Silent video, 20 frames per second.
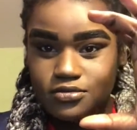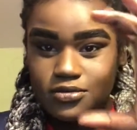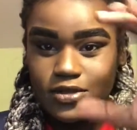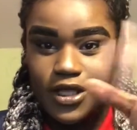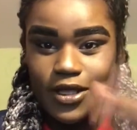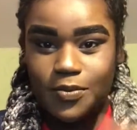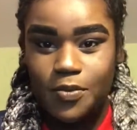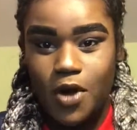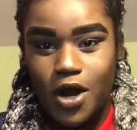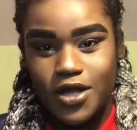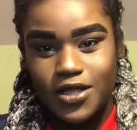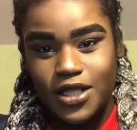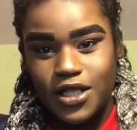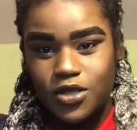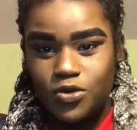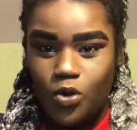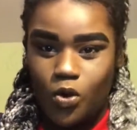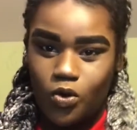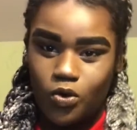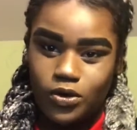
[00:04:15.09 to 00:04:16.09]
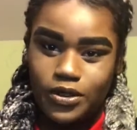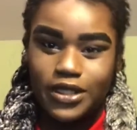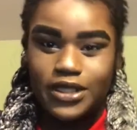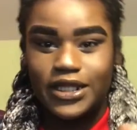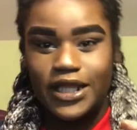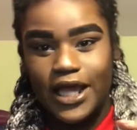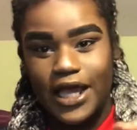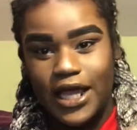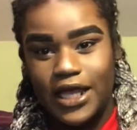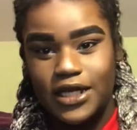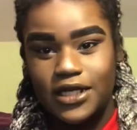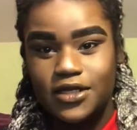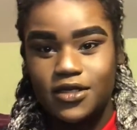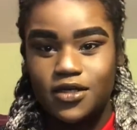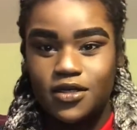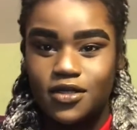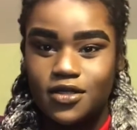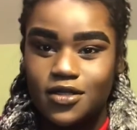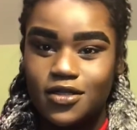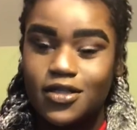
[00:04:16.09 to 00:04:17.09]
like, part that you hold at the end
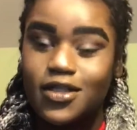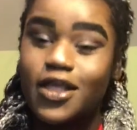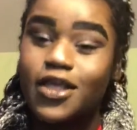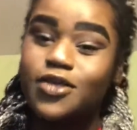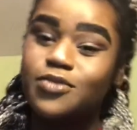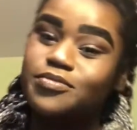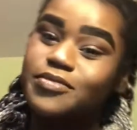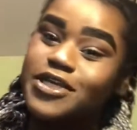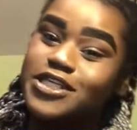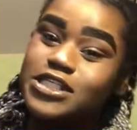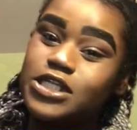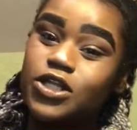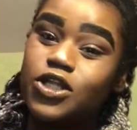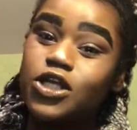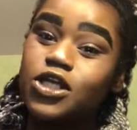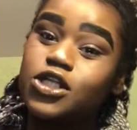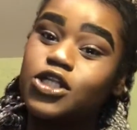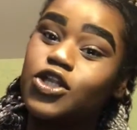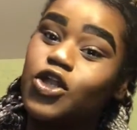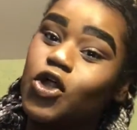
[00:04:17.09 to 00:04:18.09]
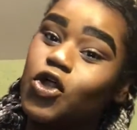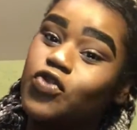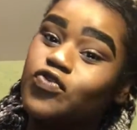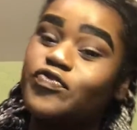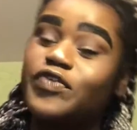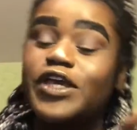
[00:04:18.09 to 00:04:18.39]
that makes it look a little